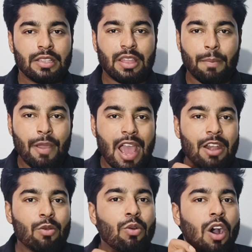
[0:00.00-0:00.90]
The
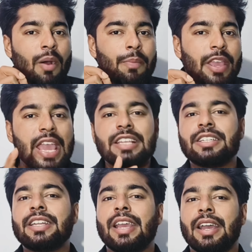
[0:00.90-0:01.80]
value of
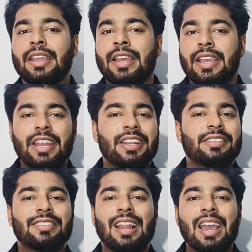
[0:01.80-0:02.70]
HDI, it
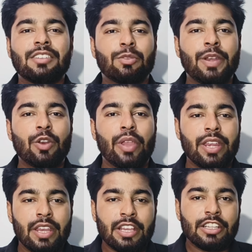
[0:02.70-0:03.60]
is lies
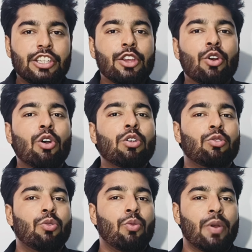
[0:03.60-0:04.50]
between 0
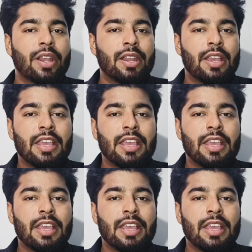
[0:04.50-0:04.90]
to 1.